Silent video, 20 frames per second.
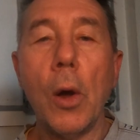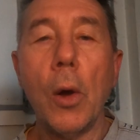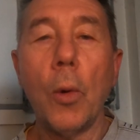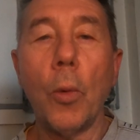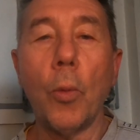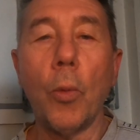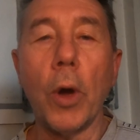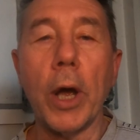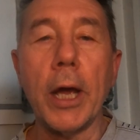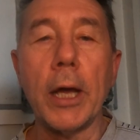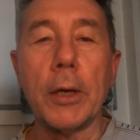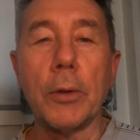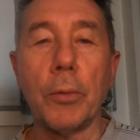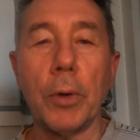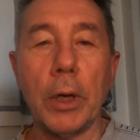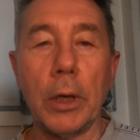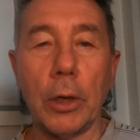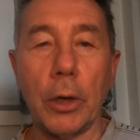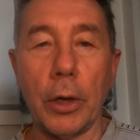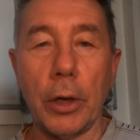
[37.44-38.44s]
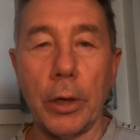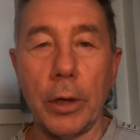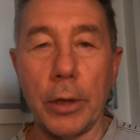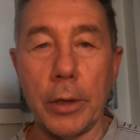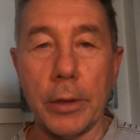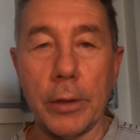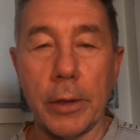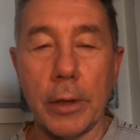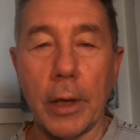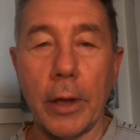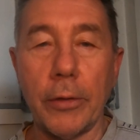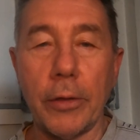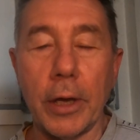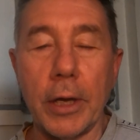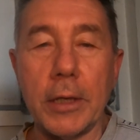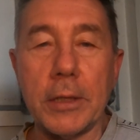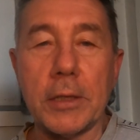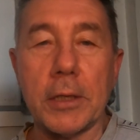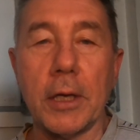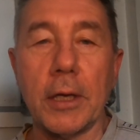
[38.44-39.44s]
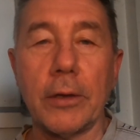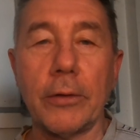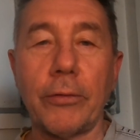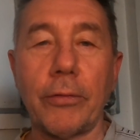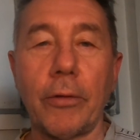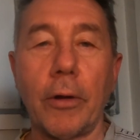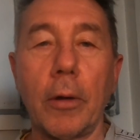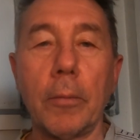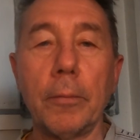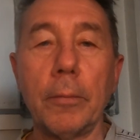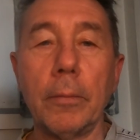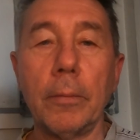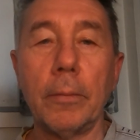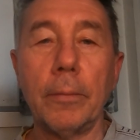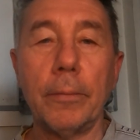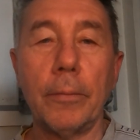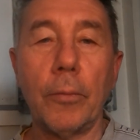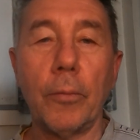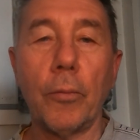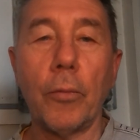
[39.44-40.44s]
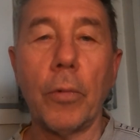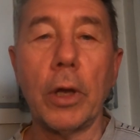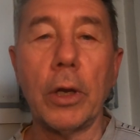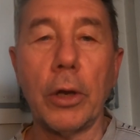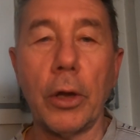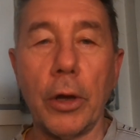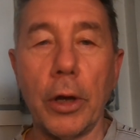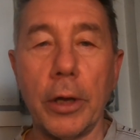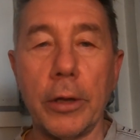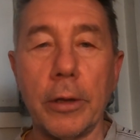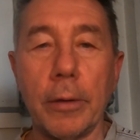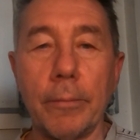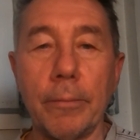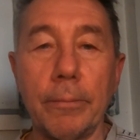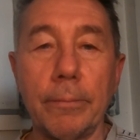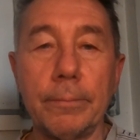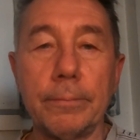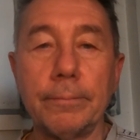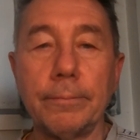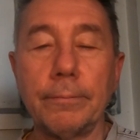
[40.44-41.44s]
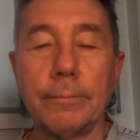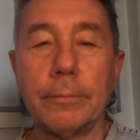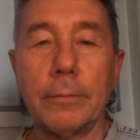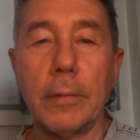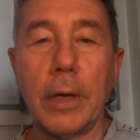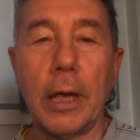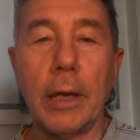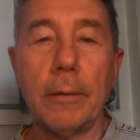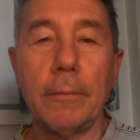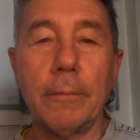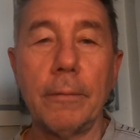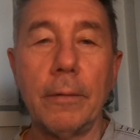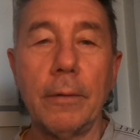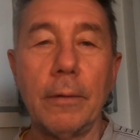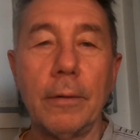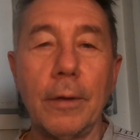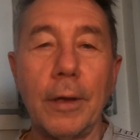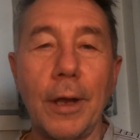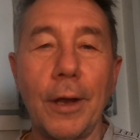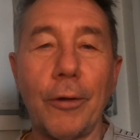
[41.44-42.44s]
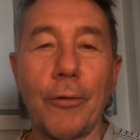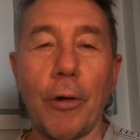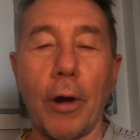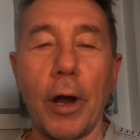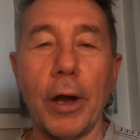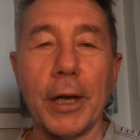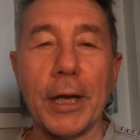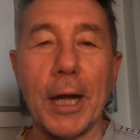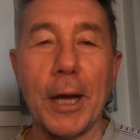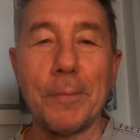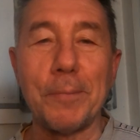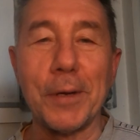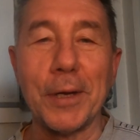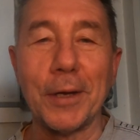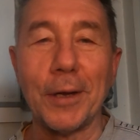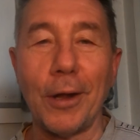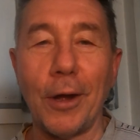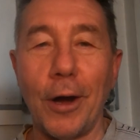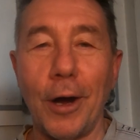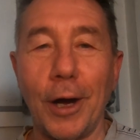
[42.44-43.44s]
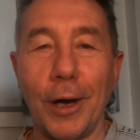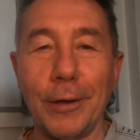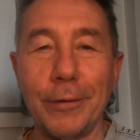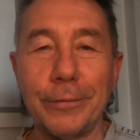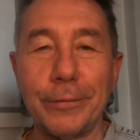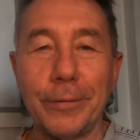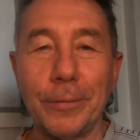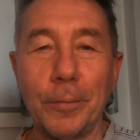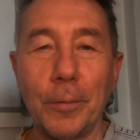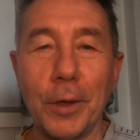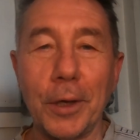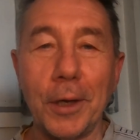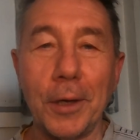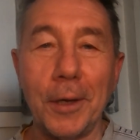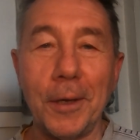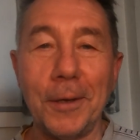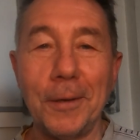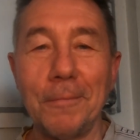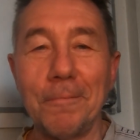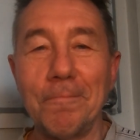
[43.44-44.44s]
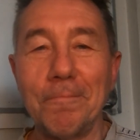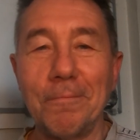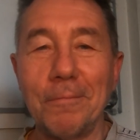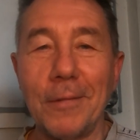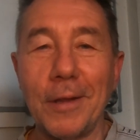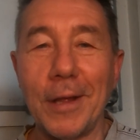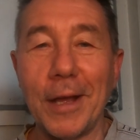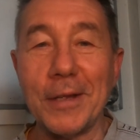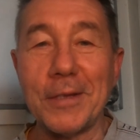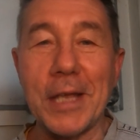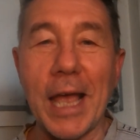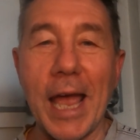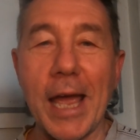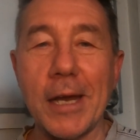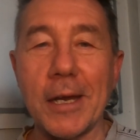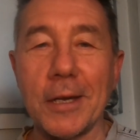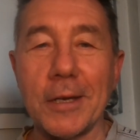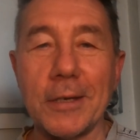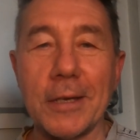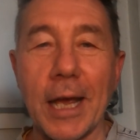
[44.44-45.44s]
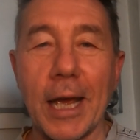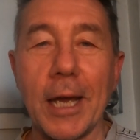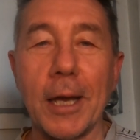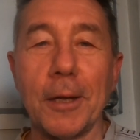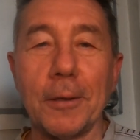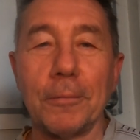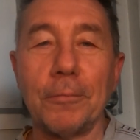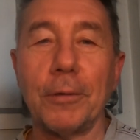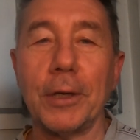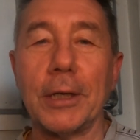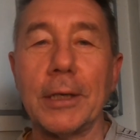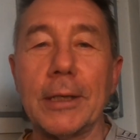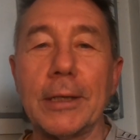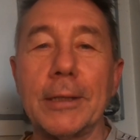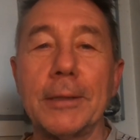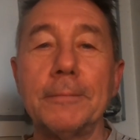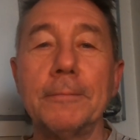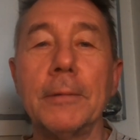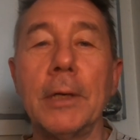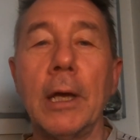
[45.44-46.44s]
Where do we learn these things from? We learn them growing up in life. It's handed down, really.